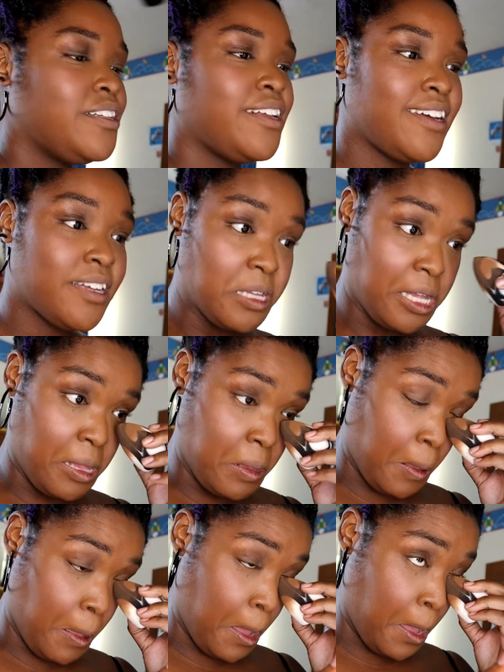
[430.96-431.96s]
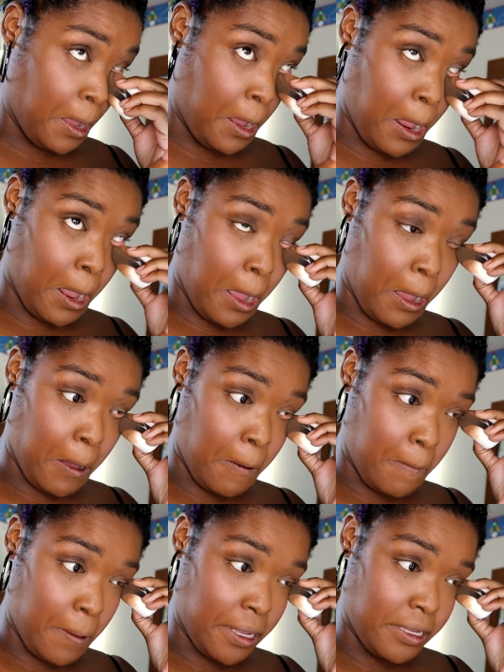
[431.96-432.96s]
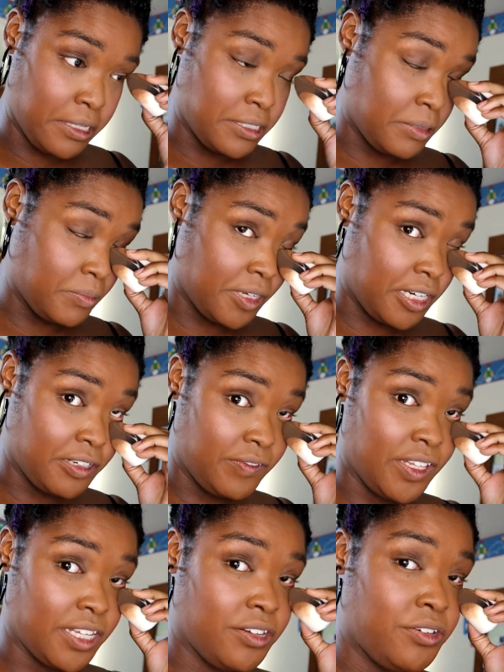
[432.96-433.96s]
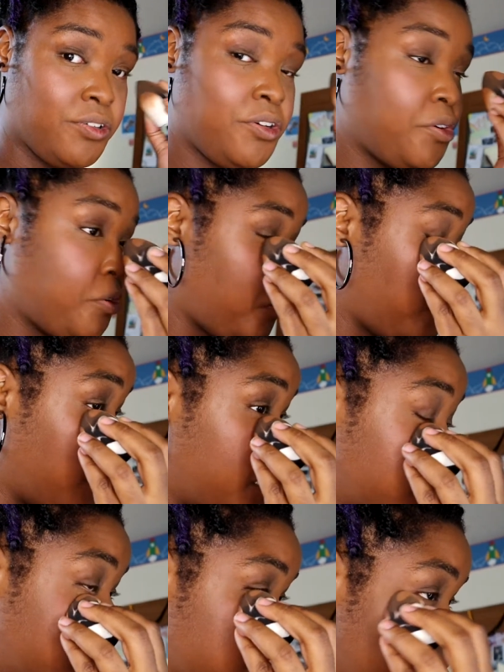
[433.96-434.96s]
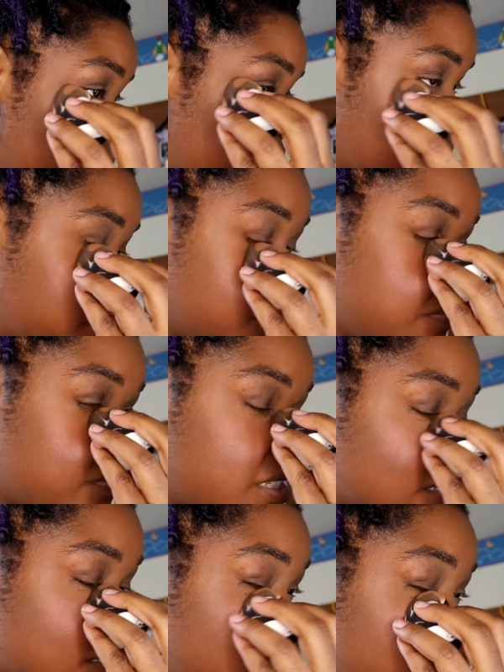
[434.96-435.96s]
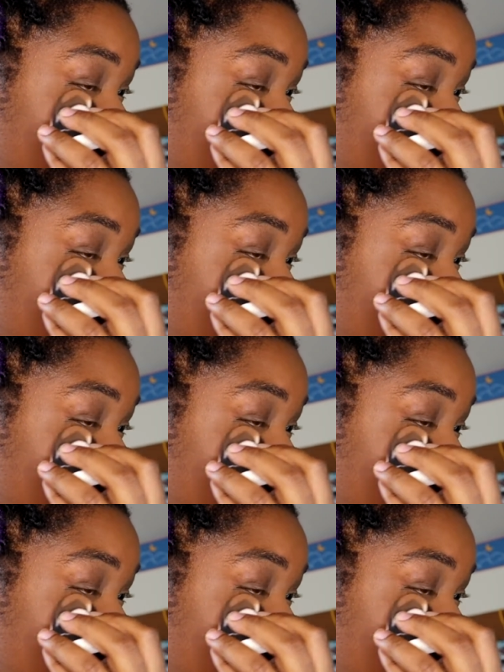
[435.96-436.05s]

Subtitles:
like, because I'm kind of like a homebody sometimes,